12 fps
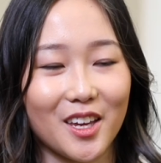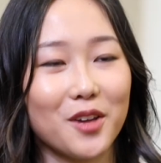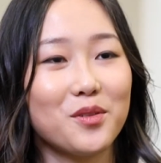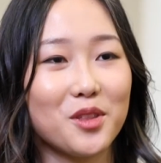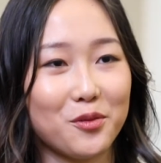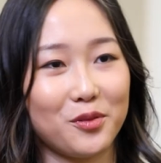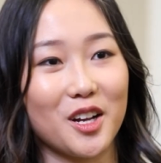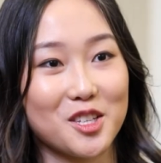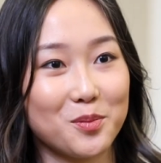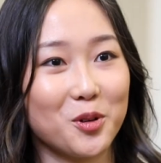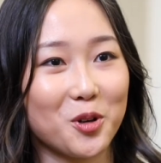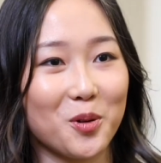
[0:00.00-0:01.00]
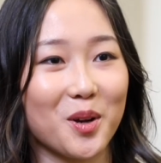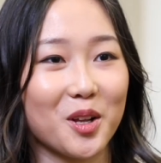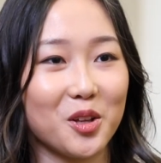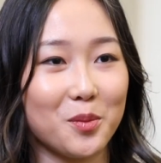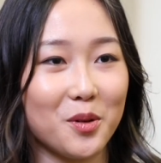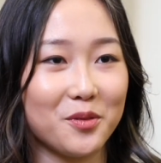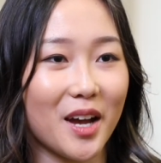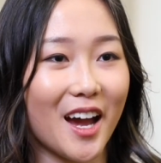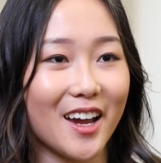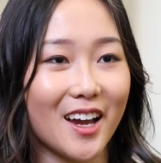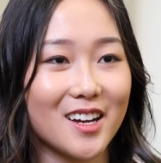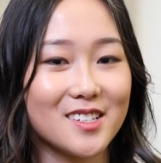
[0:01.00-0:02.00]
Given the flexible curriculum of
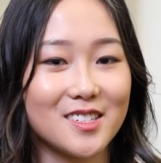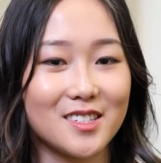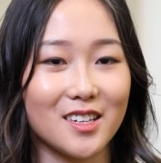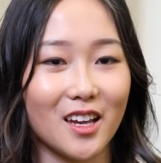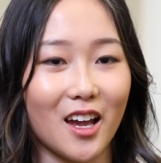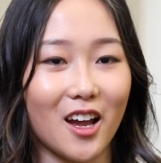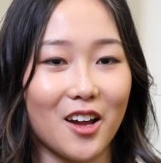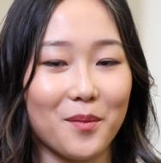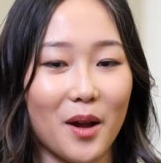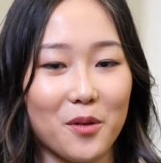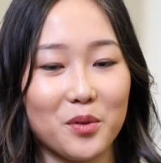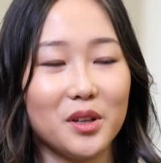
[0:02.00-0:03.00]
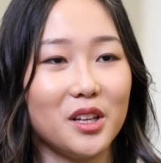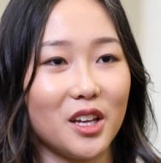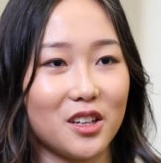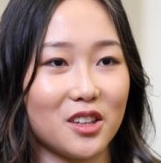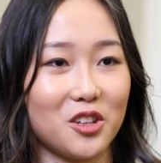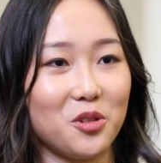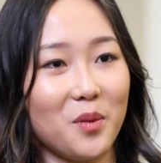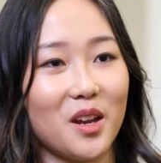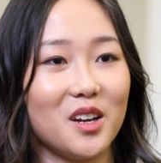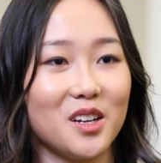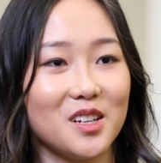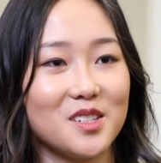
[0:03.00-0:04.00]
IS, I really like the
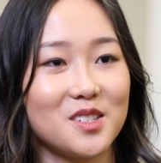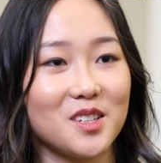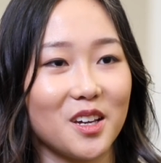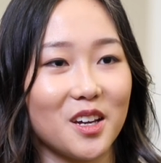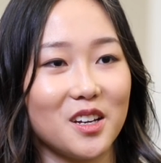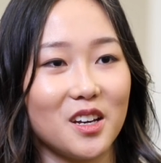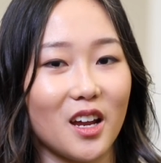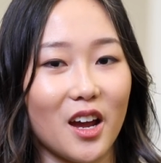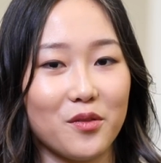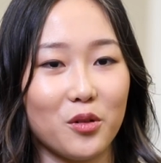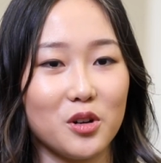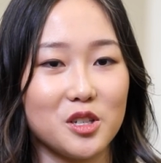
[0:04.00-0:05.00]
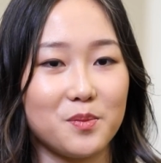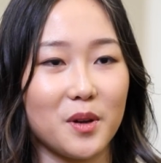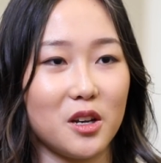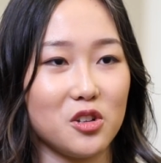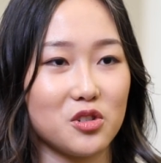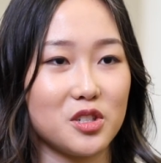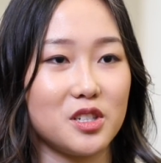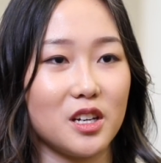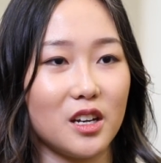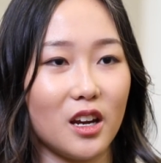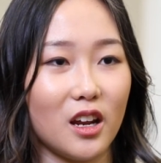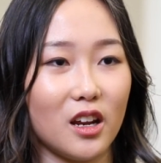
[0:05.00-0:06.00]
humanities, and I've always been
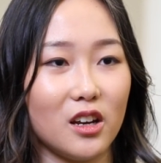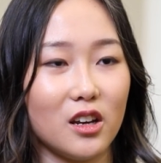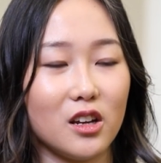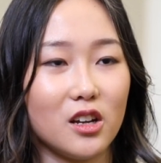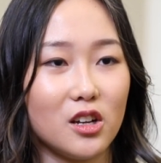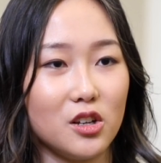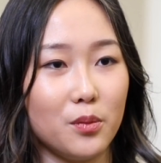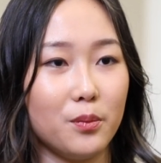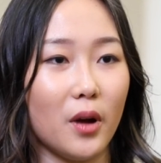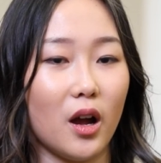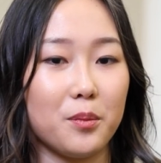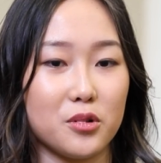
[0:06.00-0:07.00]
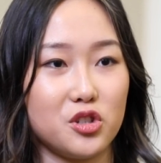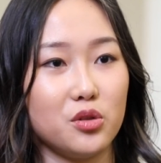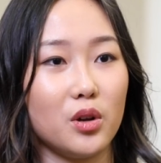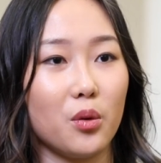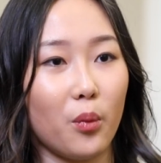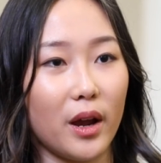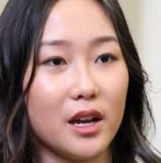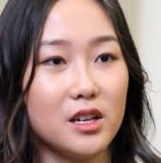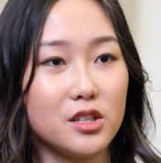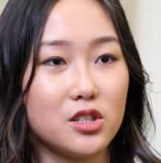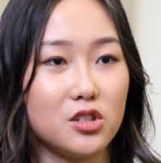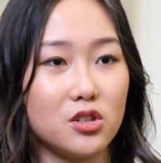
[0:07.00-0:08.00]
interested in pursuing
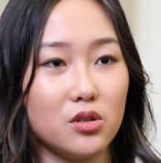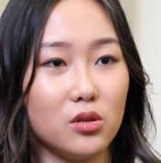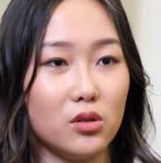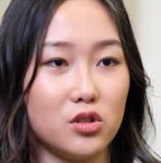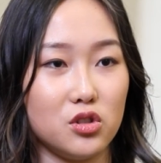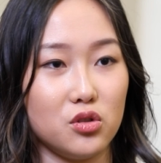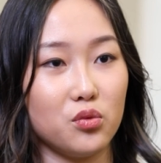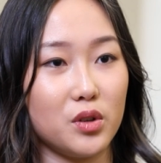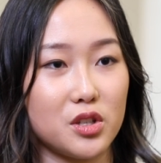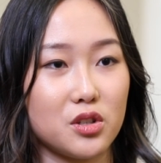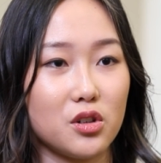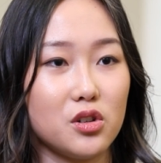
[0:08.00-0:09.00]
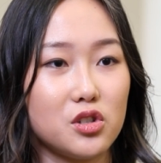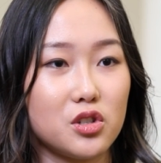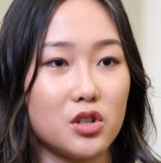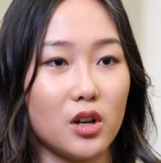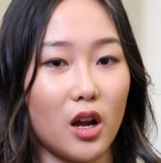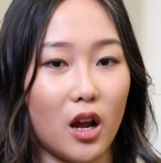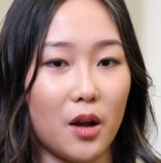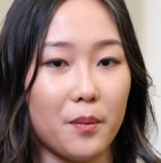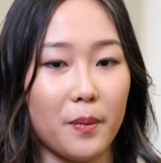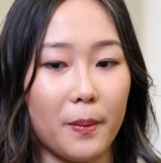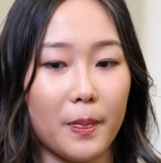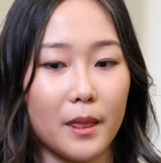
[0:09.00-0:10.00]
ways to do research
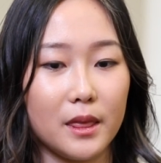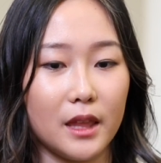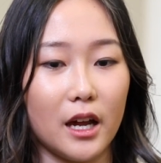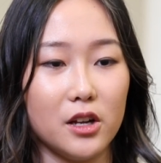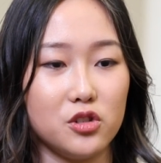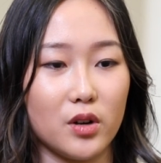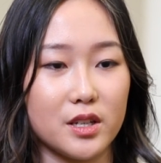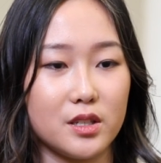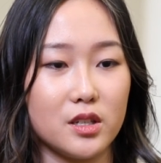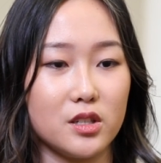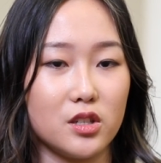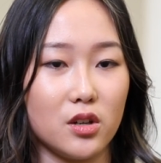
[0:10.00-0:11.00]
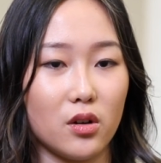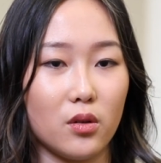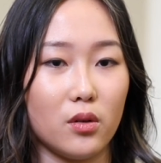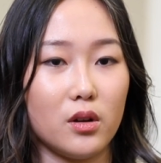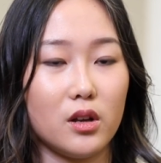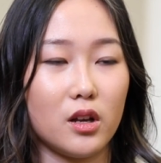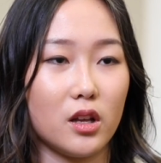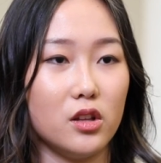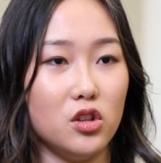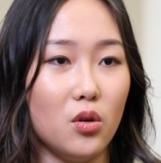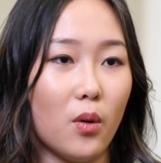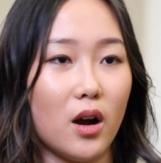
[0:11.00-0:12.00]
that addresses, you know,
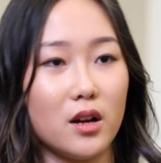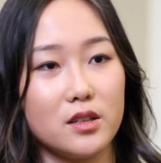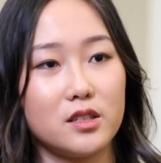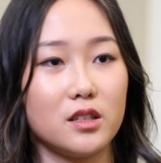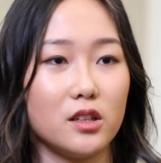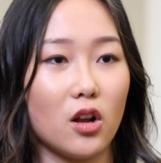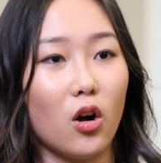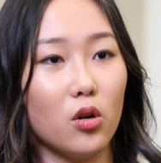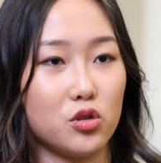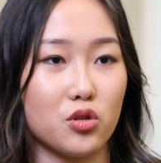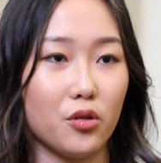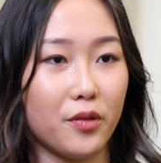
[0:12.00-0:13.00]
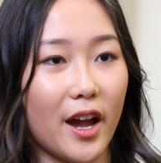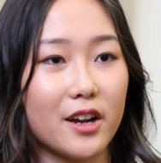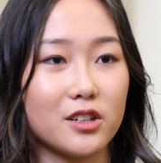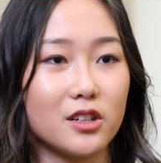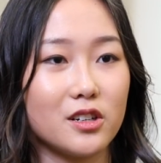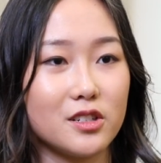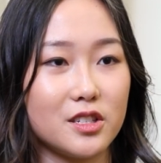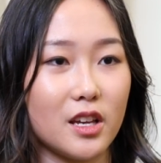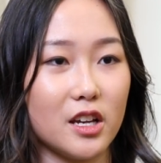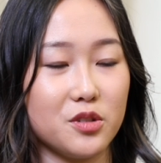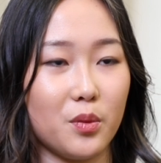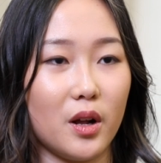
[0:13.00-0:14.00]
nuanced cultural factors,
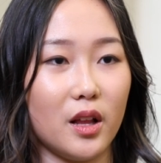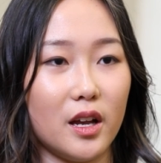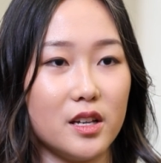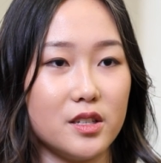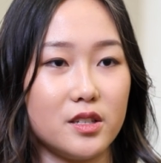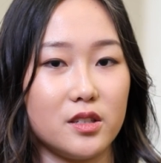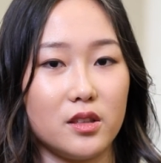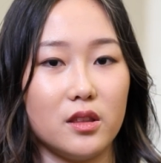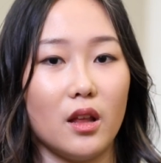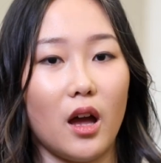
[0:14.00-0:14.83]
as well as,